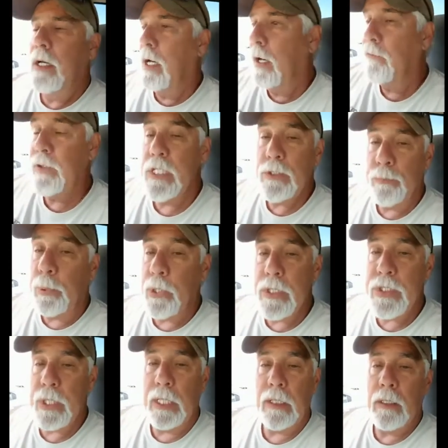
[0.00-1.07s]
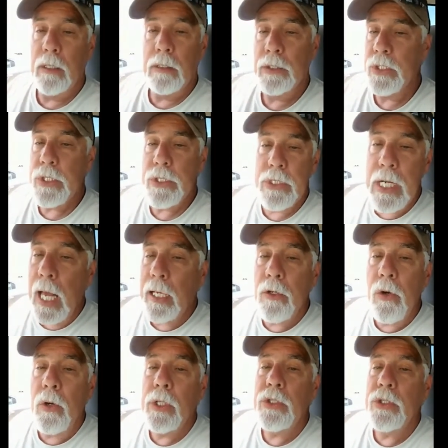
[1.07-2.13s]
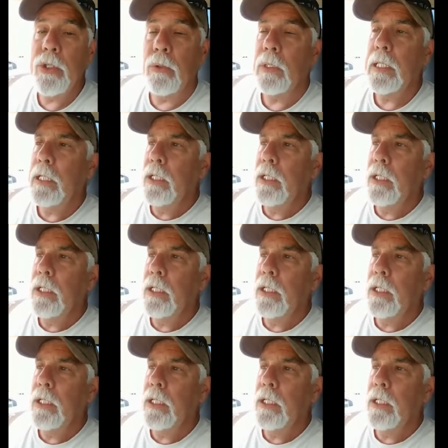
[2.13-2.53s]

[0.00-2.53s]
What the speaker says: of this prison. They're just not going to.